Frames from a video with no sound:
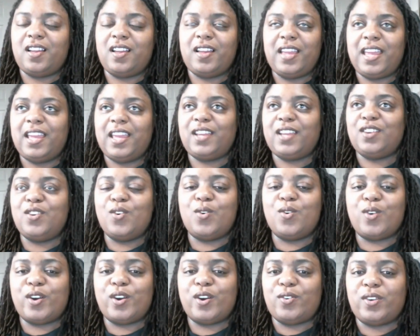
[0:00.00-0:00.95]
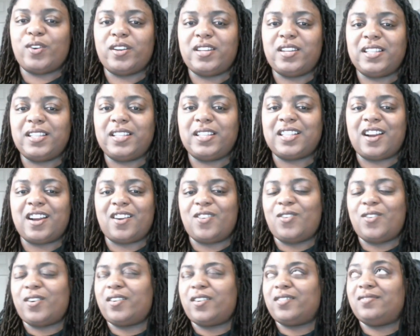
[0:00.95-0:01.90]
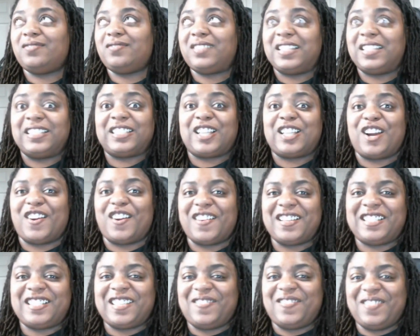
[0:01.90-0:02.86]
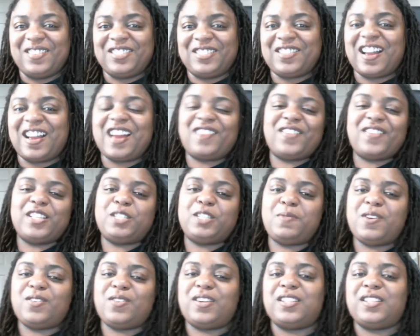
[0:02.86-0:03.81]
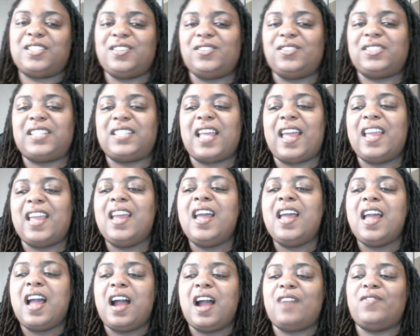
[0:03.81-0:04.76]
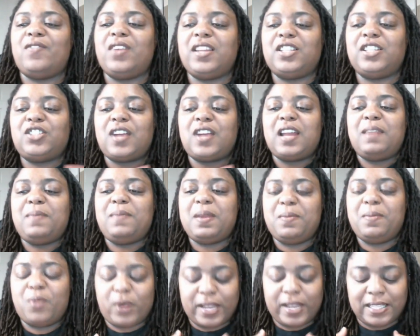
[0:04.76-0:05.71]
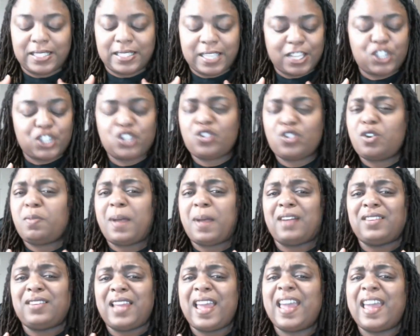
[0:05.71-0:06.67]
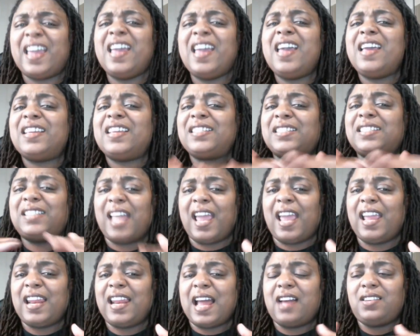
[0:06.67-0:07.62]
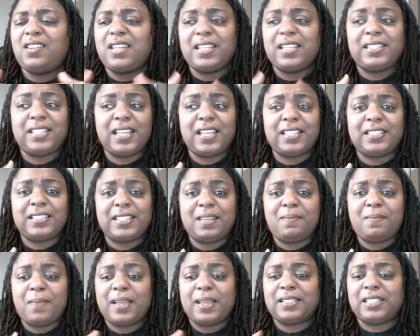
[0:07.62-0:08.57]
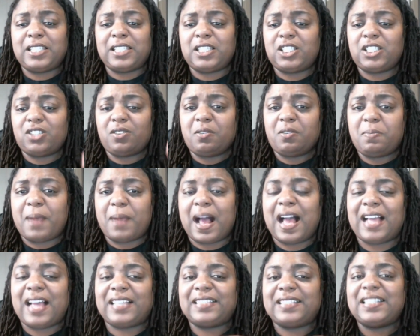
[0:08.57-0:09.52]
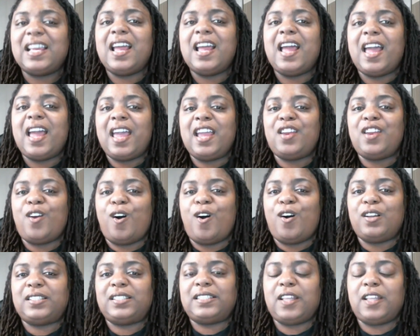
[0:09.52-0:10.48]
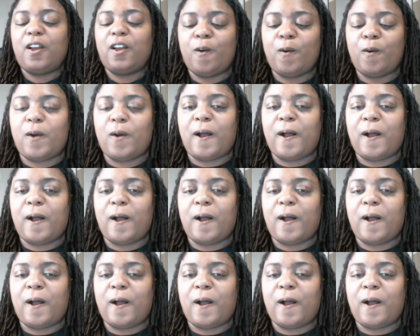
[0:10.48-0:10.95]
ignored or discouraged if you try to reach me on a Tuesday. I'm really trying to be more intentional about that. Staying out this instant messenger box and also